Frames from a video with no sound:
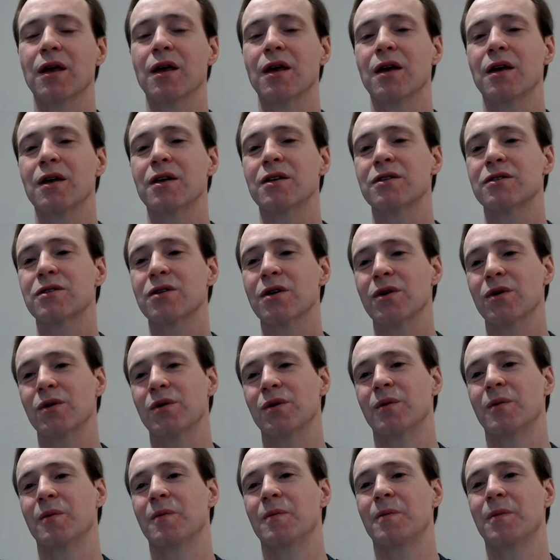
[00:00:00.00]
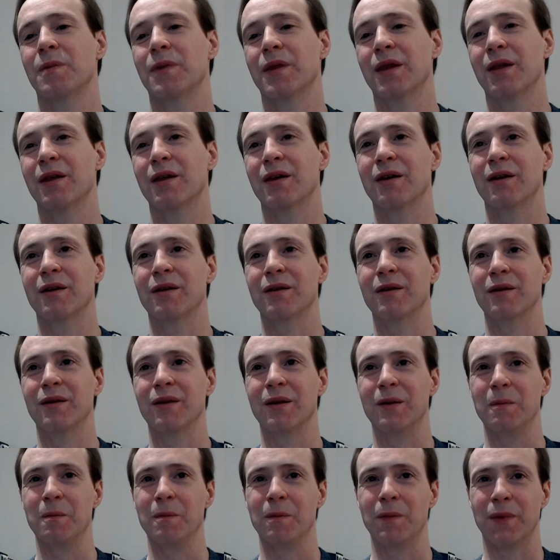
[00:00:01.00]
So
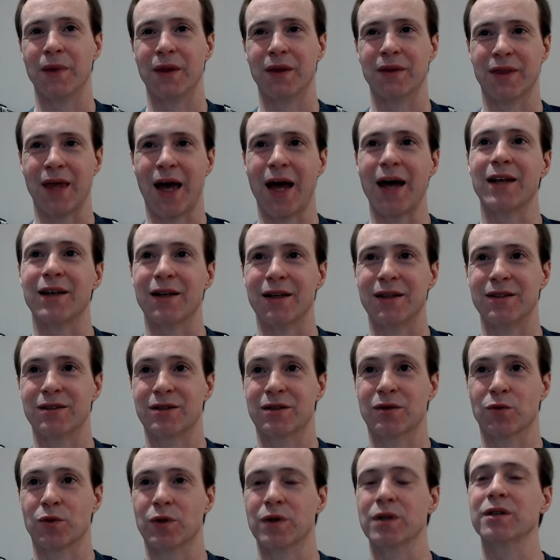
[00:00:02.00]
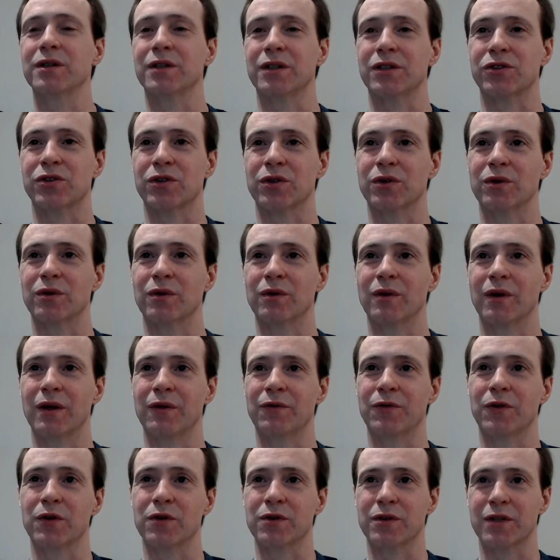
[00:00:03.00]
that is the real issue.
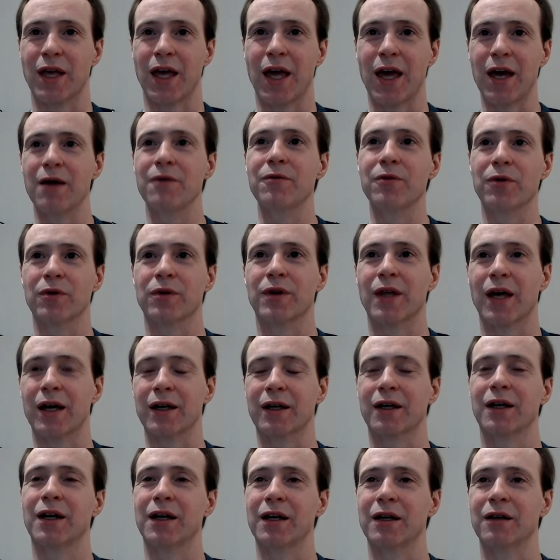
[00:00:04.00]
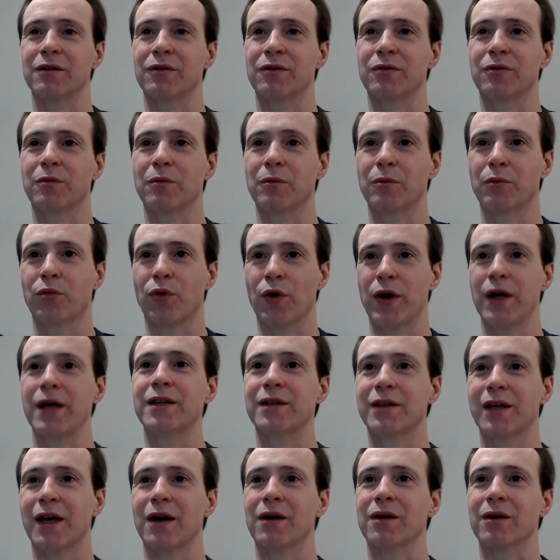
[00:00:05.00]
If there's ever that kind of
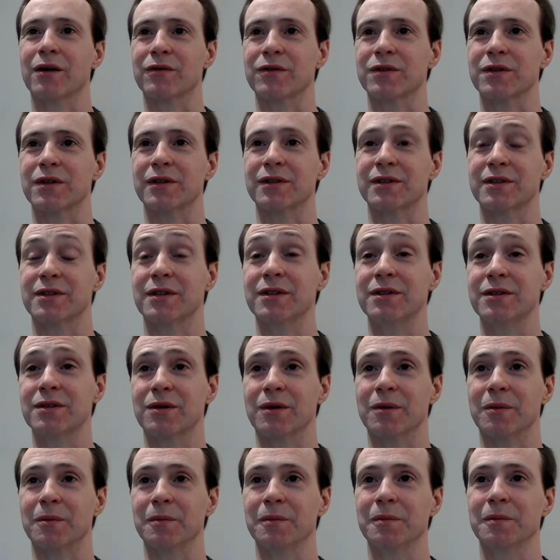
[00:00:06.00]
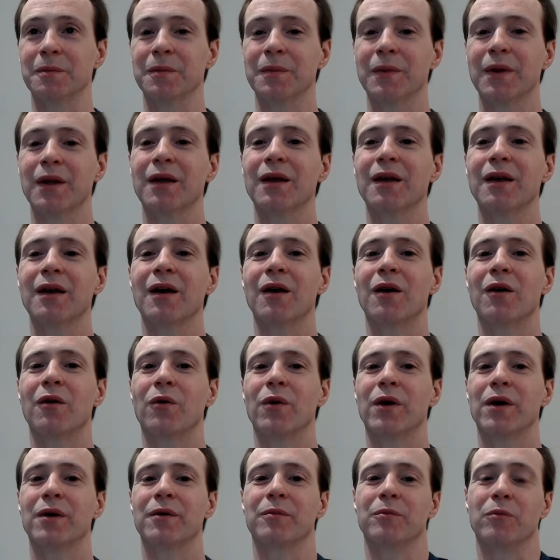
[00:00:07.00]
breakdown of the system,
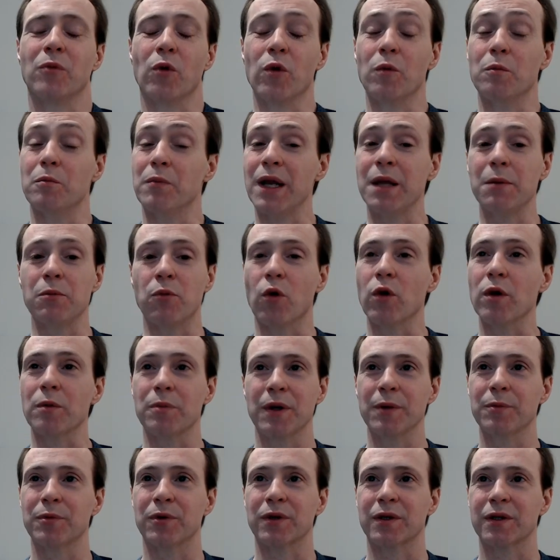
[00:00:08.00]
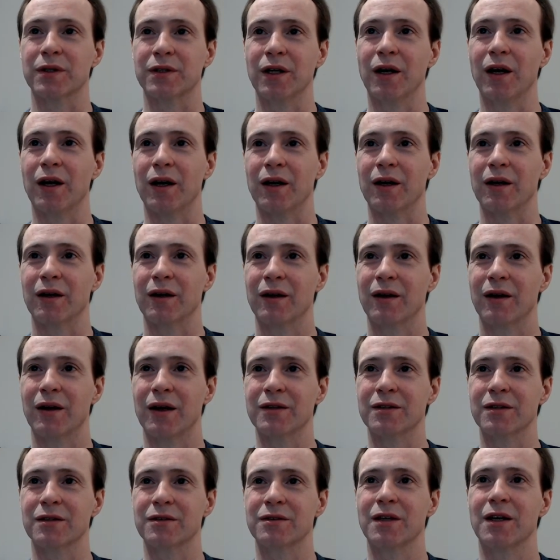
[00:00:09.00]
well, many more people could die.
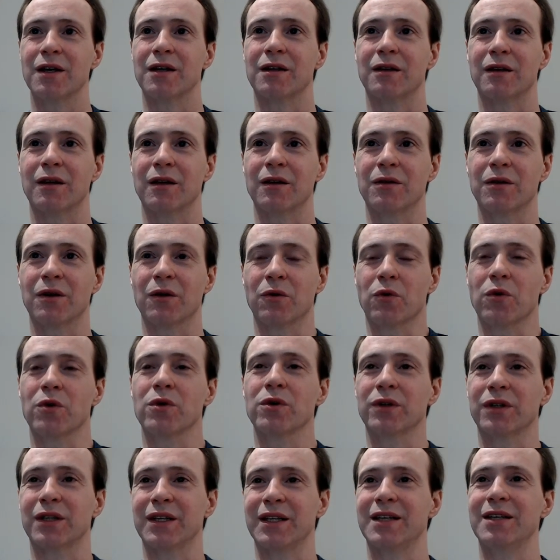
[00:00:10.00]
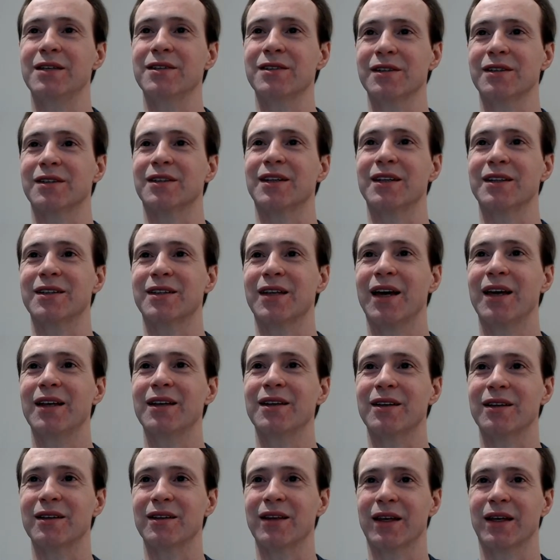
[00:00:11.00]
As I said, the world isn't
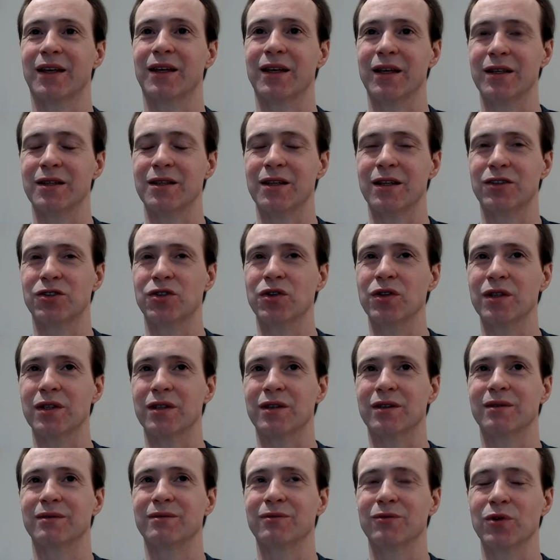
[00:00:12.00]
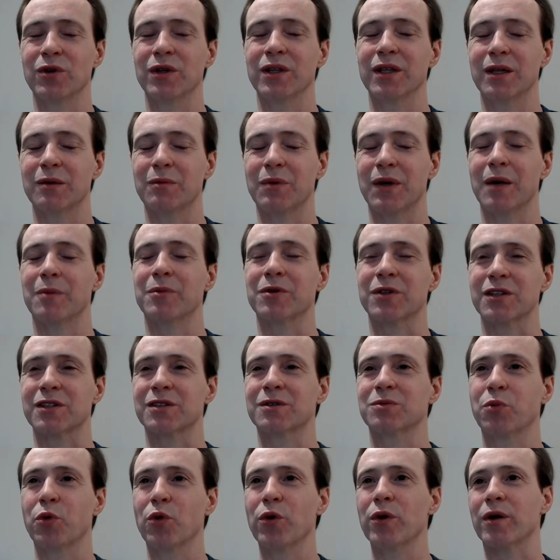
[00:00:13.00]
intended, it shouldn't really be able to
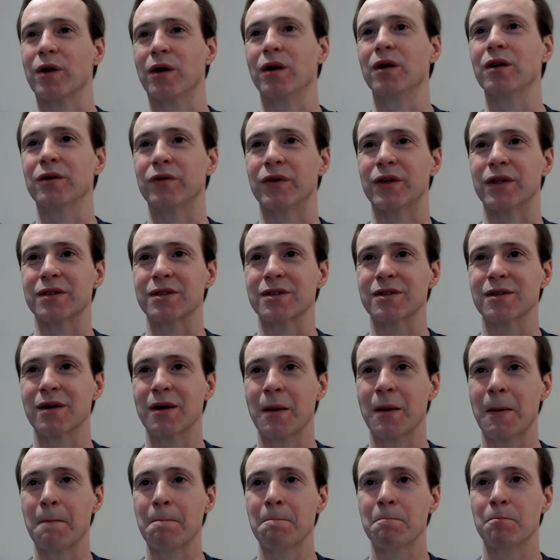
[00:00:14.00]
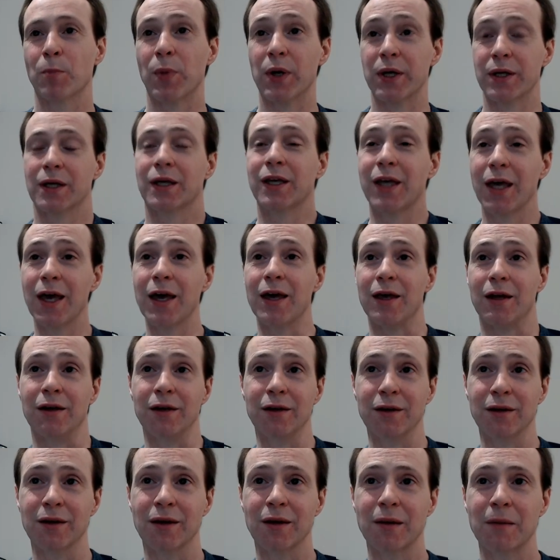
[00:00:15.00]
support all of us. But it
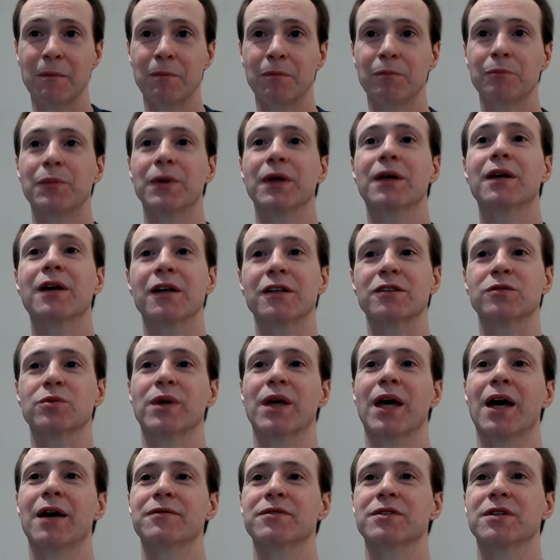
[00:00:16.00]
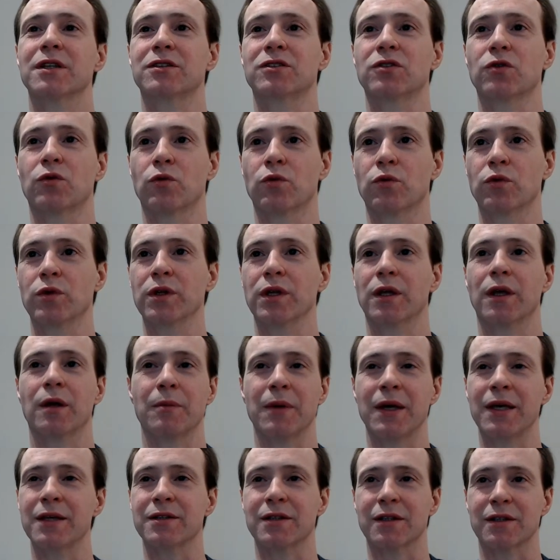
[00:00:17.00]
can, because we have such really
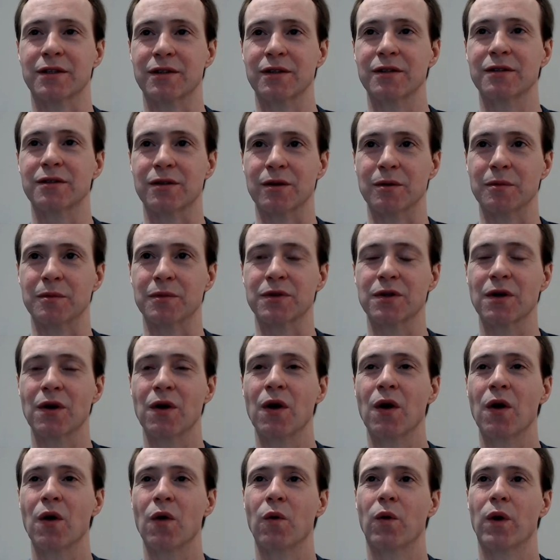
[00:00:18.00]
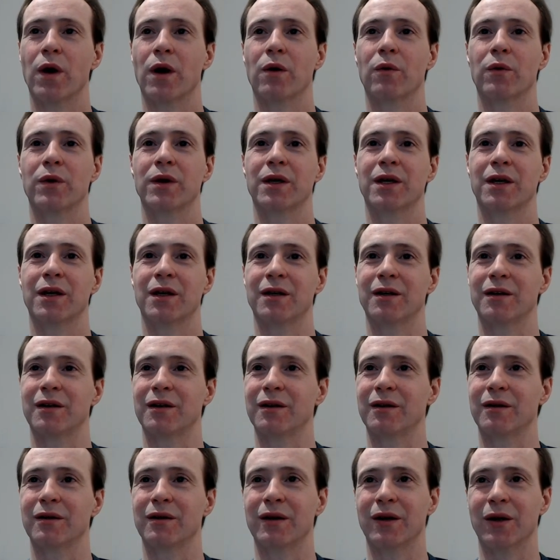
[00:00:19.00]
amazing systems where we
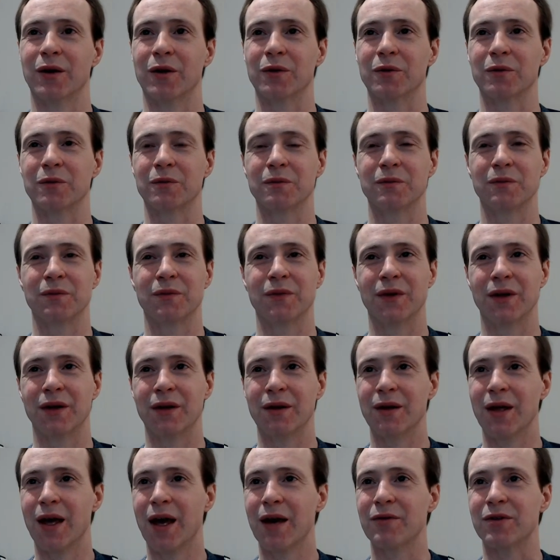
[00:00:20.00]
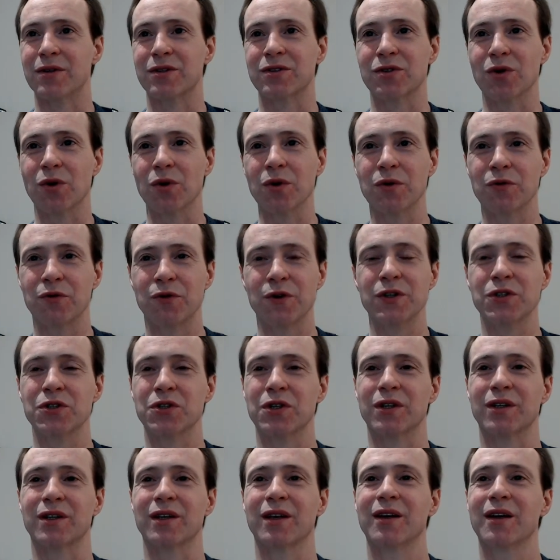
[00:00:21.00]
can, have it so
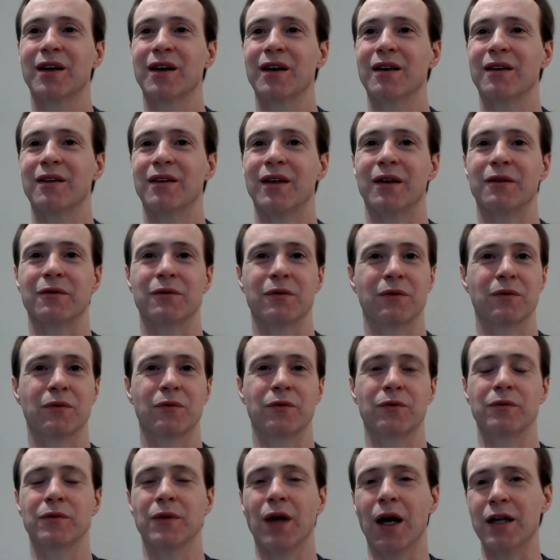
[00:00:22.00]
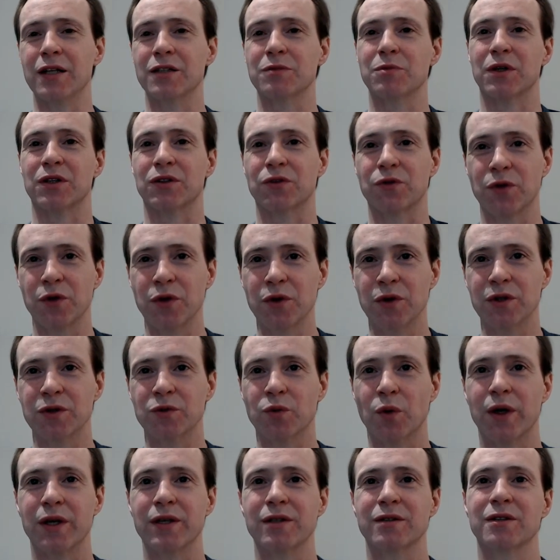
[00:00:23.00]
efficient that not as much food is
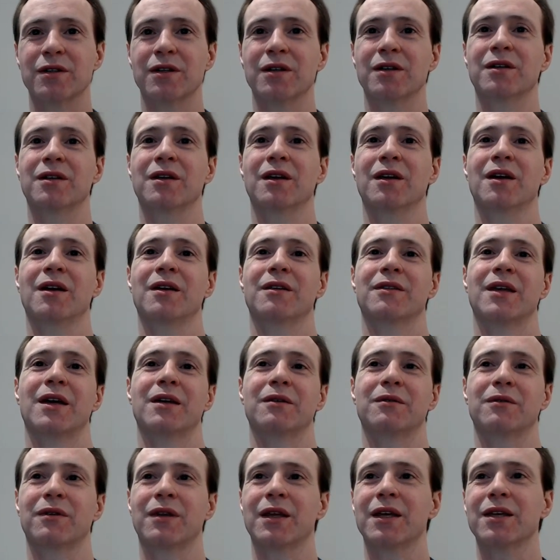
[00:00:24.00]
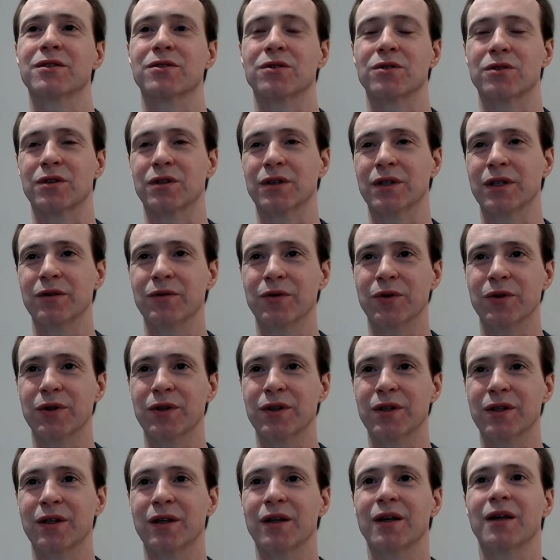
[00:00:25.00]
wasted, that things are
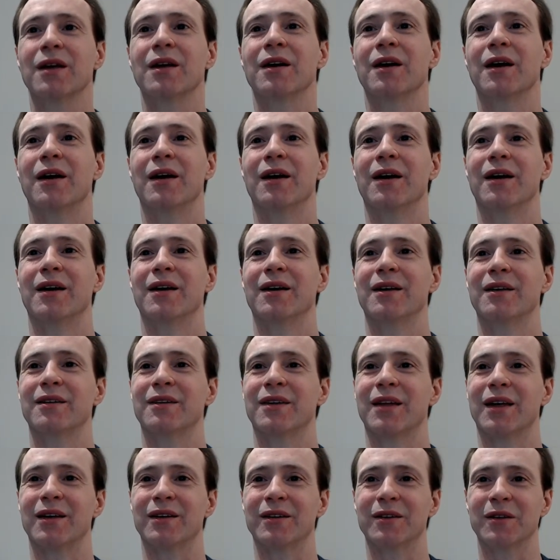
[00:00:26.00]
delivered, that